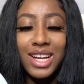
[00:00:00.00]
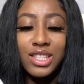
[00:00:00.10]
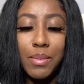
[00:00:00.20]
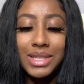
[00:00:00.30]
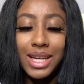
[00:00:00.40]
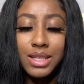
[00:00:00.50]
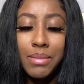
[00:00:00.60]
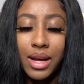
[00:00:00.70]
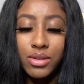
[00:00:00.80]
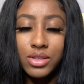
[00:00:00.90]
So I'm gonna take some
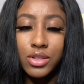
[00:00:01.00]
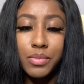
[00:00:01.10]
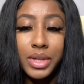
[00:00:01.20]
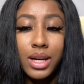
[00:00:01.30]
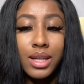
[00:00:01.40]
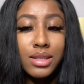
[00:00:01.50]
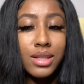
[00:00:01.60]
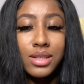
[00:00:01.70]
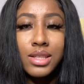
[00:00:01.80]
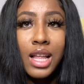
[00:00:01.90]
BioSilk because
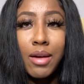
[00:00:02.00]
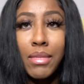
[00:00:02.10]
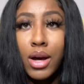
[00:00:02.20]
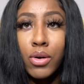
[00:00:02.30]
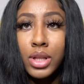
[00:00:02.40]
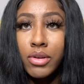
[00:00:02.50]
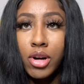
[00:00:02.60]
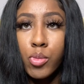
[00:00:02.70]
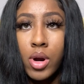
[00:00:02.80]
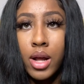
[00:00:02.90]
this is like my holy
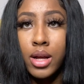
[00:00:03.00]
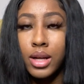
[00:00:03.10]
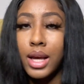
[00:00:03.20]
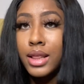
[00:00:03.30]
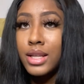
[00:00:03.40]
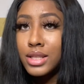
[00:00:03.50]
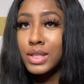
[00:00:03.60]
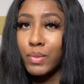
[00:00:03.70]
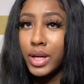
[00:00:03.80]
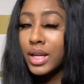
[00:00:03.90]
grail product, and this
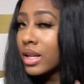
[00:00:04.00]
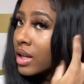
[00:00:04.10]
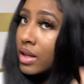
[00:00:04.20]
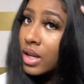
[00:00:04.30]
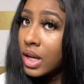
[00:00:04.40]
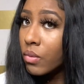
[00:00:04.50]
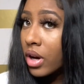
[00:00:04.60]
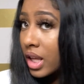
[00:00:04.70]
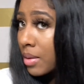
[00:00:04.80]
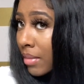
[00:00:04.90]
is what
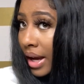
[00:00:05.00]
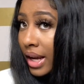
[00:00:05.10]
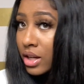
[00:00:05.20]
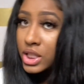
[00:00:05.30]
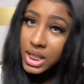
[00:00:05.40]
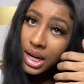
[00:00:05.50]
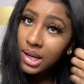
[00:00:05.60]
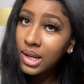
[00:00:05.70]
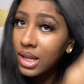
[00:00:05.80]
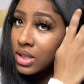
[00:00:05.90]
keep my hair
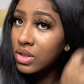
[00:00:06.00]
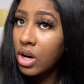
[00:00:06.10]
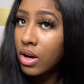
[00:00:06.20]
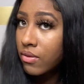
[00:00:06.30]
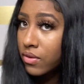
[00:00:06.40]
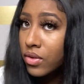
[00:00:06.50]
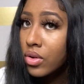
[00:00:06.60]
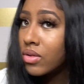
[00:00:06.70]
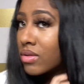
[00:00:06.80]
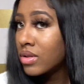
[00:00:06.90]
shiny and soft
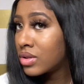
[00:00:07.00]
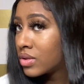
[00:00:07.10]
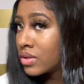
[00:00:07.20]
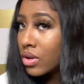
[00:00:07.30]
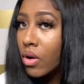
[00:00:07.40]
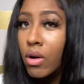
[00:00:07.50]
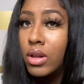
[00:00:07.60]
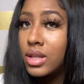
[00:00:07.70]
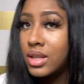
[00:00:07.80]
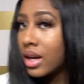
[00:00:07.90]
all
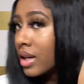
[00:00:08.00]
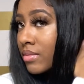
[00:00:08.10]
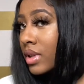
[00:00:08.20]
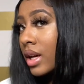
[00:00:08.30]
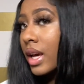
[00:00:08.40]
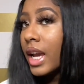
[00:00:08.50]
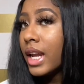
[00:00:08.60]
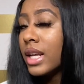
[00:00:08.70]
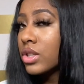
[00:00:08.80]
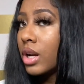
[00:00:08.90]
the time,
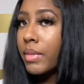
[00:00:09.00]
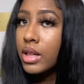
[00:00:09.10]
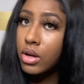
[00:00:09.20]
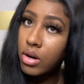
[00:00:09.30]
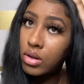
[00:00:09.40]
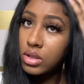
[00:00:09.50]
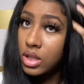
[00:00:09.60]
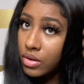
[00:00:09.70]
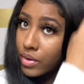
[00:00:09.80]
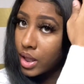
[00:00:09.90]
and it's gonna make the curls
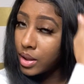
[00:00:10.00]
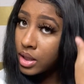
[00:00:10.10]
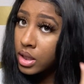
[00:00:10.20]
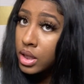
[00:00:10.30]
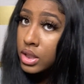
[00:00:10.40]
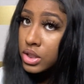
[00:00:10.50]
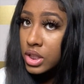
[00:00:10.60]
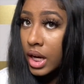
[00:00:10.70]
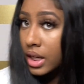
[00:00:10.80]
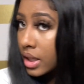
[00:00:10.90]
look really
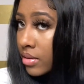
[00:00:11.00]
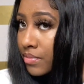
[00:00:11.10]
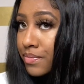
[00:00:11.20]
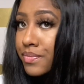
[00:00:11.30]
shiny.